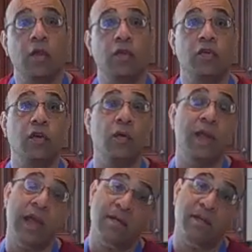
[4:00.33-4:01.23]
You
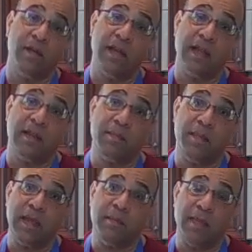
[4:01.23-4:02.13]
don't have to let the
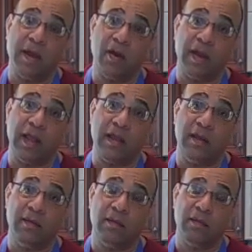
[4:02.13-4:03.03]
meat marinate
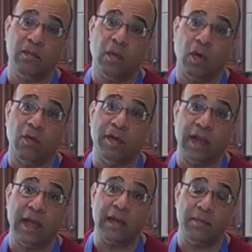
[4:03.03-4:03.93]

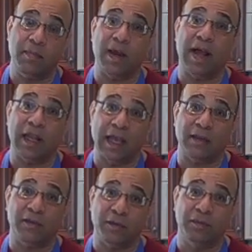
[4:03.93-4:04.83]
overnight, but I
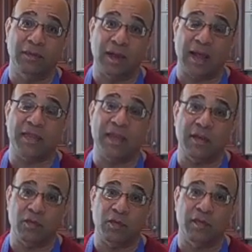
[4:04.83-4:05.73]
like to. I think
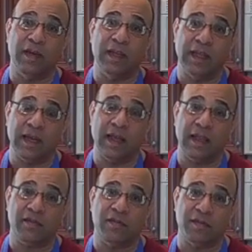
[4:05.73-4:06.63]
it really
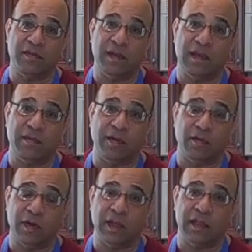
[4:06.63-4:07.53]
enhances the flavor
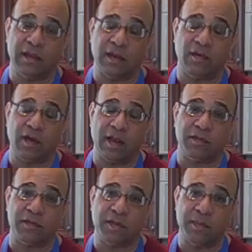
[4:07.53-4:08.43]
and really
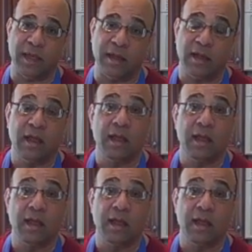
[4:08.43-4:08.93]
tenderizes the meat.